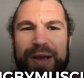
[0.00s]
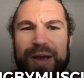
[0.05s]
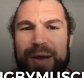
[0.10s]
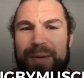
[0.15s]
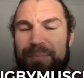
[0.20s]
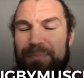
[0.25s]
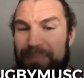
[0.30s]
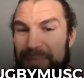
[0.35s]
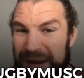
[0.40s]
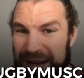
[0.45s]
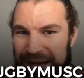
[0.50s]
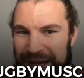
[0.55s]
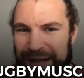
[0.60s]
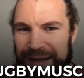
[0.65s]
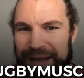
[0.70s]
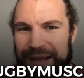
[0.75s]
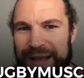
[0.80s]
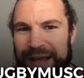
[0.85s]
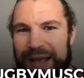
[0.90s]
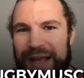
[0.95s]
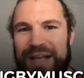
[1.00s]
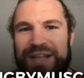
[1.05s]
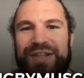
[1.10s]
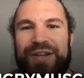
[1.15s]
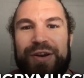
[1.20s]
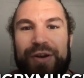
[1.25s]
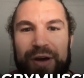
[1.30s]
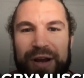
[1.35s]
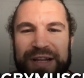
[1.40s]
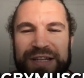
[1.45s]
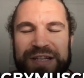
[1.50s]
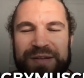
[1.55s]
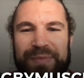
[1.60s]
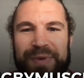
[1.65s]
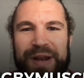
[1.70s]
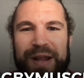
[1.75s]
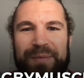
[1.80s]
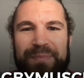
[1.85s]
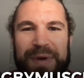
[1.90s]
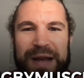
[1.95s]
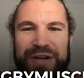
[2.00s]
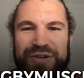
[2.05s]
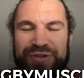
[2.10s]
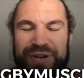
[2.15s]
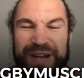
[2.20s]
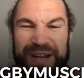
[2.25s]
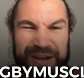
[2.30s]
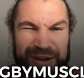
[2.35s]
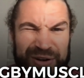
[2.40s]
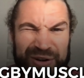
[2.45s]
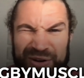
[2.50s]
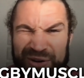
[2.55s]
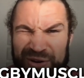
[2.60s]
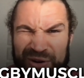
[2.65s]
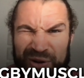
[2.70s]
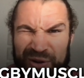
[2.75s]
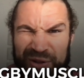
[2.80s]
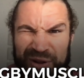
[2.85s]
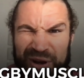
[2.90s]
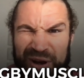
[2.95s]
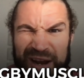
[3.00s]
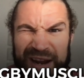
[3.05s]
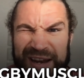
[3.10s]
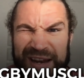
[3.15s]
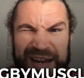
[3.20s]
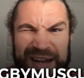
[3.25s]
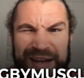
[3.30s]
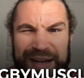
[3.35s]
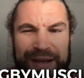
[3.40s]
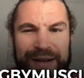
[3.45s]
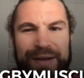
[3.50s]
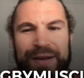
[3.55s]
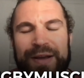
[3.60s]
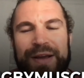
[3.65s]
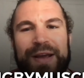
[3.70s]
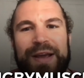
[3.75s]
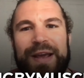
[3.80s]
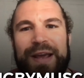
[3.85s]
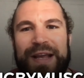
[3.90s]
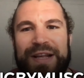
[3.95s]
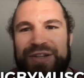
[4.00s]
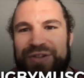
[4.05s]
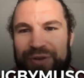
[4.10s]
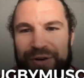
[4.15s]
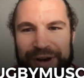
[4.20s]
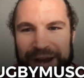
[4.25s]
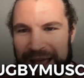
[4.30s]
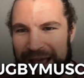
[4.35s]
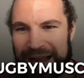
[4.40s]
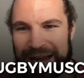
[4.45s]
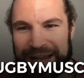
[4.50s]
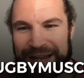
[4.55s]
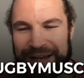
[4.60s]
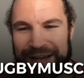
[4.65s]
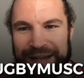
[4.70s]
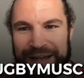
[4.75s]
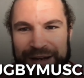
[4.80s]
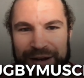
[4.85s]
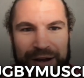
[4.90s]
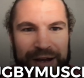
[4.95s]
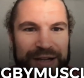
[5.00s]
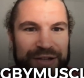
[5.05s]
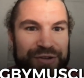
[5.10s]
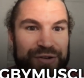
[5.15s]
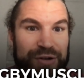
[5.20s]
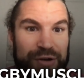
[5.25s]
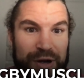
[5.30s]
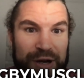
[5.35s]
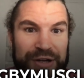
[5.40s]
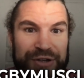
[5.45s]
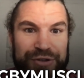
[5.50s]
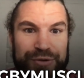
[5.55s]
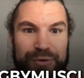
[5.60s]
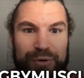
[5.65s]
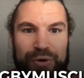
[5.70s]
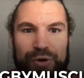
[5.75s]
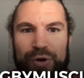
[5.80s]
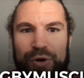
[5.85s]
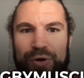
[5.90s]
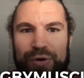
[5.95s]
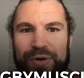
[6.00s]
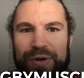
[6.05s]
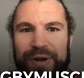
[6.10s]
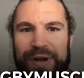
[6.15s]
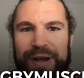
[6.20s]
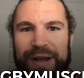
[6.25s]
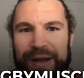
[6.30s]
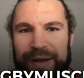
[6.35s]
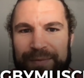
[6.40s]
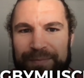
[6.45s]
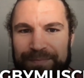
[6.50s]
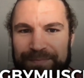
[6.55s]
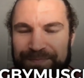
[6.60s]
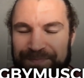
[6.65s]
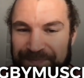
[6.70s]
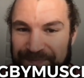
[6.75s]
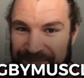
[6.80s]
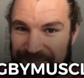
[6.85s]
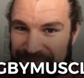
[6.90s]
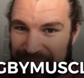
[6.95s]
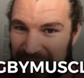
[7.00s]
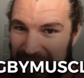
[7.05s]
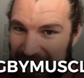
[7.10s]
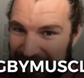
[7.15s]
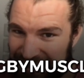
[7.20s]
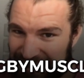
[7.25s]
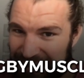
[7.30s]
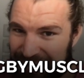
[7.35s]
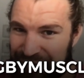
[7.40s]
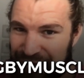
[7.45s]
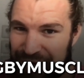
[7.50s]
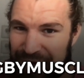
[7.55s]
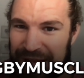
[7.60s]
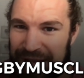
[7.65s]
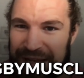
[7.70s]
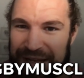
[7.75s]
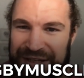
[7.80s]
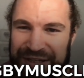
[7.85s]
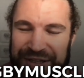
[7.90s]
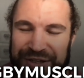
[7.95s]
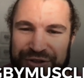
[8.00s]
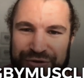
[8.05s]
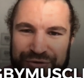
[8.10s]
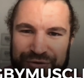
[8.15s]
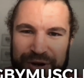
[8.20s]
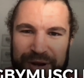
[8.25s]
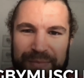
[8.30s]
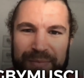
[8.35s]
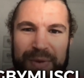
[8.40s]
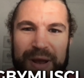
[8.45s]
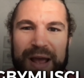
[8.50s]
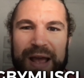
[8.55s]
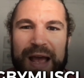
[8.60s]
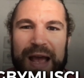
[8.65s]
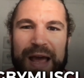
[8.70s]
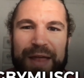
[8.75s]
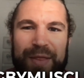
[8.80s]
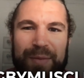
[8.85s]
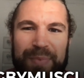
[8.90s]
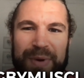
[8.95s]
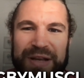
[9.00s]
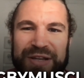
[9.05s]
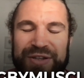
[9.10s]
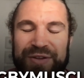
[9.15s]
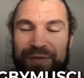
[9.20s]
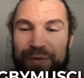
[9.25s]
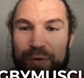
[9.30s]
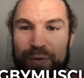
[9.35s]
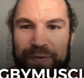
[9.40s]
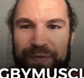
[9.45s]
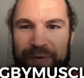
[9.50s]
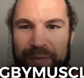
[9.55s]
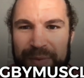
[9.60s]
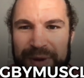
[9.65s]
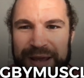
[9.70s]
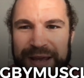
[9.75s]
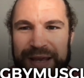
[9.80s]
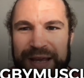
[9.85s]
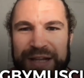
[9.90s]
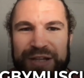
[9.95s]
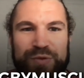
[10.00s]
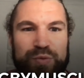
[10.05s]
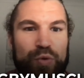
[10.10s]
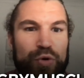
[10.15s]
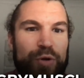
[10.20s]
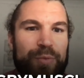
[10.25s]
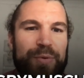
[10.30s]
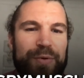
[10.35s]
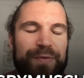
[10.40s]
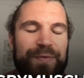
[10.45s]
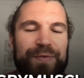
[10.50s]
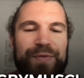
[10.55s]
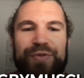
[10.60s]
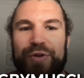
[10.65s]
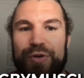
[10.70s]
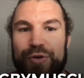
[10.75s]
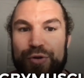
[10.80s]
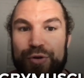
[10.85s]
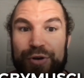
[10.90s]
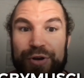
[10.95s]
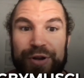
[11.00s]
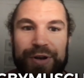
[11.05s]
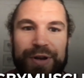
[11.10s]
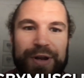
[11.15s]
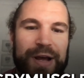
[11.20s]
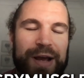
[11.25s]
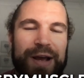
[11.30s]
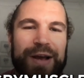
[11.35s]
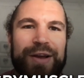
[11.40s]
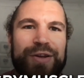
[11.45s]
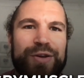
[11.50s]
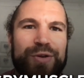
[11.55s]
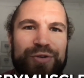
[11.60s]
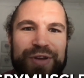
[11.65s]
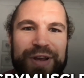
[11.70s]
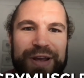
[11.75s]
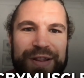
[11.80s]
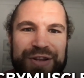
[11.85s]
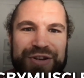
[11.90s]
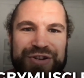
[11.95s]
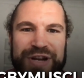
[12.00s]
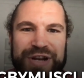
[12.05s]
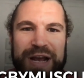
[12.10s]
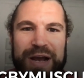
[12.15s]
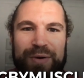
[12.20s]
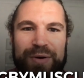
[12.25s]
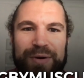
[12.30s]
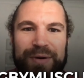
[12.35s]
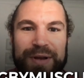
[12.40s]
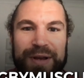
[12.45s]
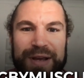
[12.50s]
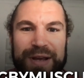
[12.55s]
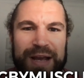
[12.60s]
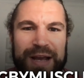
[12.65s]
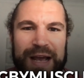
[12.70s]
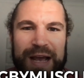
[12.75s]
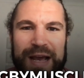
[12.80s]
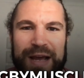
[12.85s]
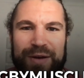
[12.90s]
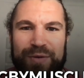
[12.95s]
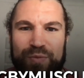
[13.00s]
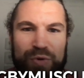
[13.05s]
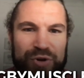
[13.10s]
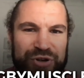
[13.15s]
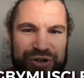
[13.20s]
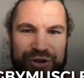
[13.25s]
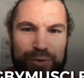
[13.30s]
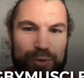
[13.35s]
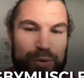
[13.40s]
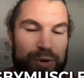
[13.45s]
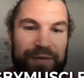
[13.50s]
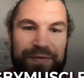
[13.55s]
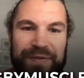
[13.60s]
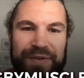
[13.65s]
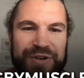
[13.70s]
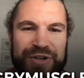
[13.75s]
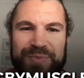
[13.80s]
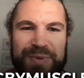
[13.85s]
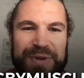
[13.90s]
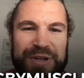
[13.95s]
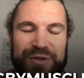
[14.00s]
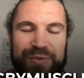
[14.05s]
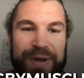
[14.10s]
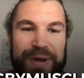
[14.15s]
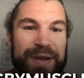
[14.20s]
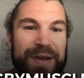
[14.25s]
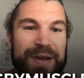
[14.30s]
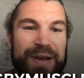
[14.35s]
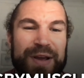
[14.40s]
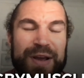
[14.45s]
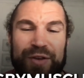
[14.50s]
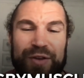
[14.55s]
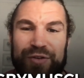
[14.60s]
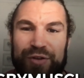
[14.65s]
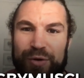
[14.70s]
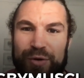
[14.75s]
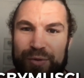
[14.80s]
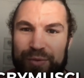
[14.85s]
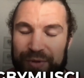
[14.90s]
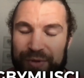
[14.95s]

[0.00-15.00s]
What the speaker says: Meaning, it has a 90-minute battery, not that I need it. It's got an LED light to guide you along as it gives you an easy trim. And the best of all for me, it's waterproof. So you can use it in the shower and wash it all off and just be sweet. So